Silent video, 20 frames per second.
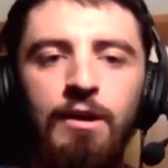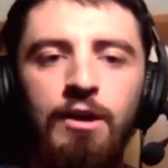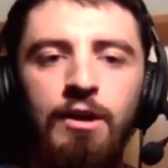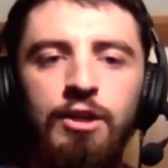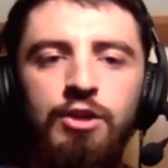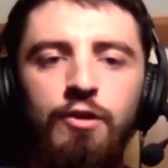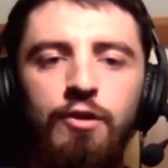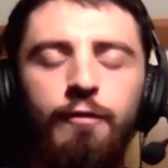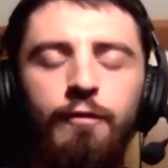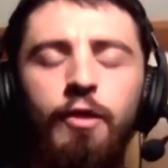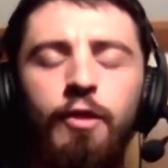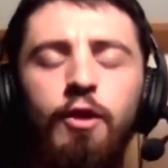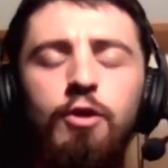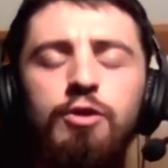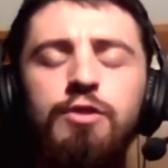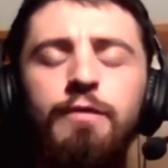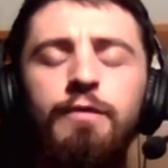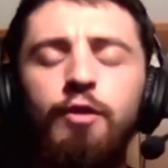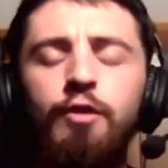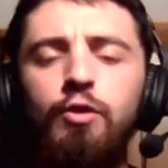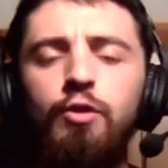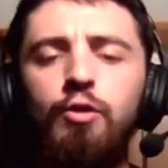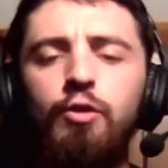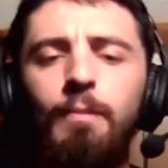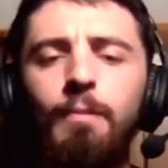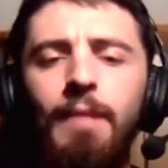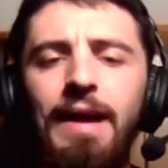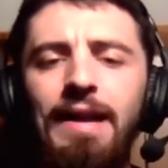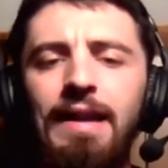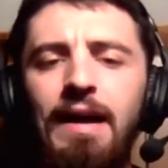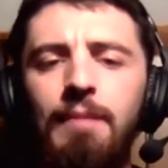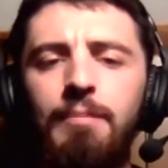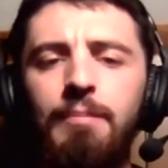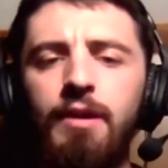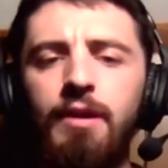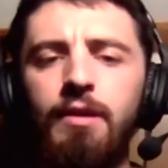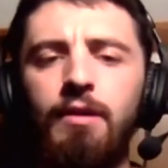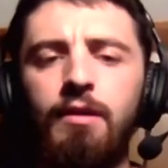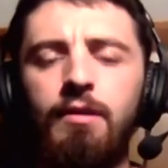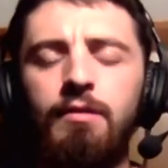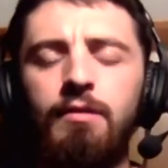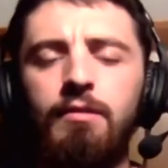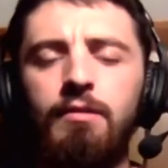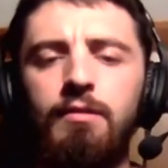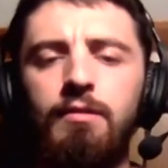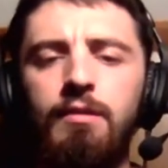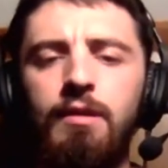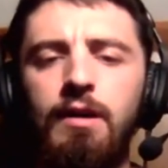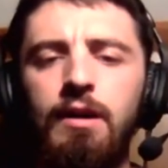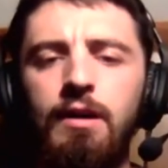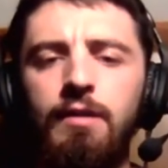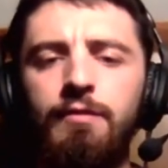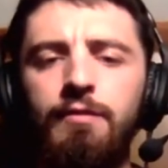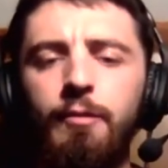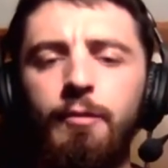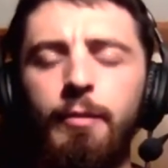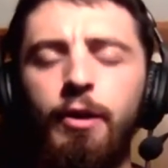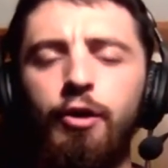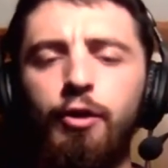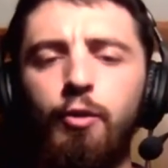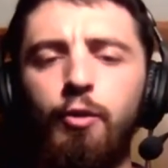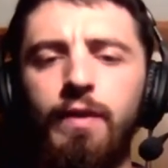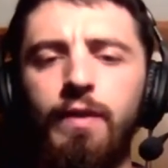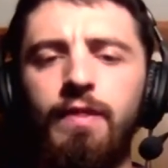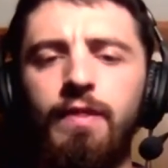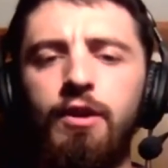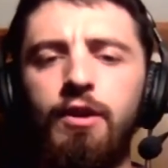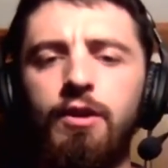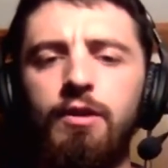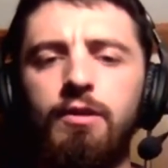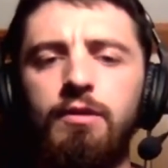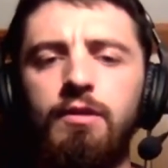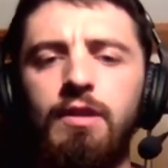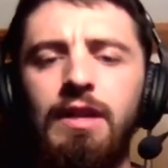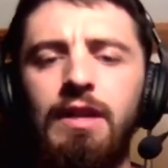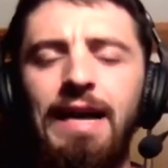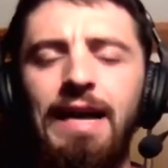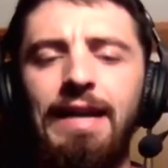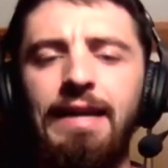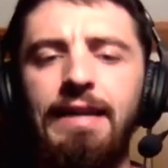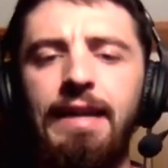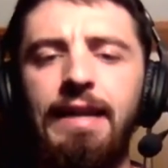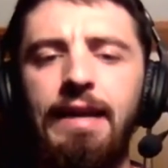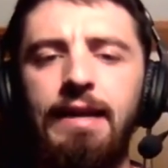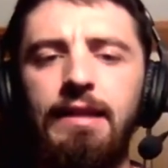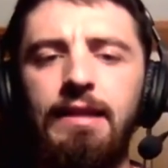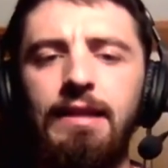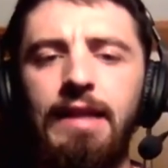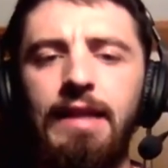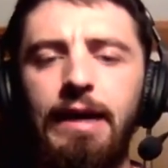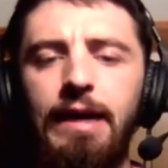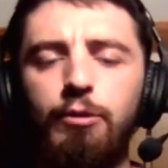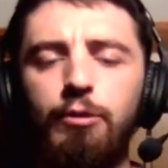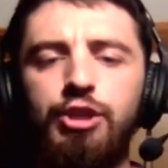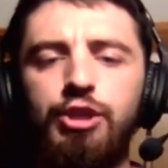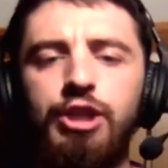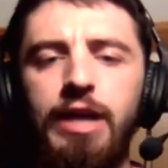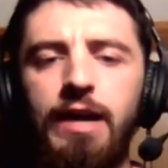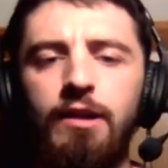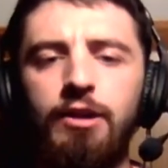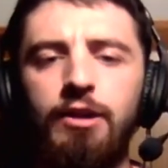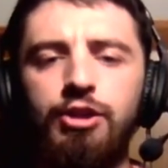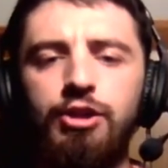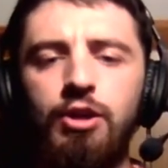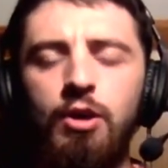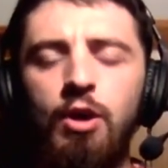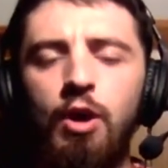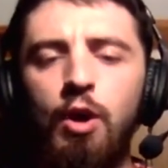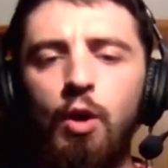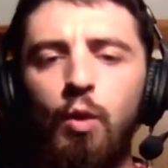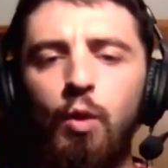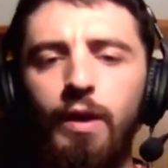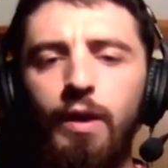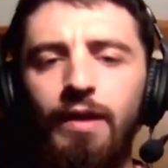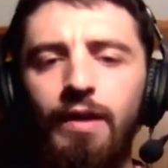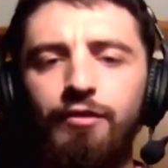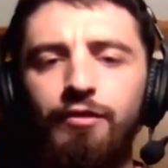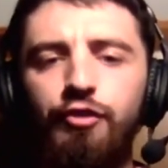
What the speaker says: so for those of you who may not be familiar with the 90-day language challenge, we have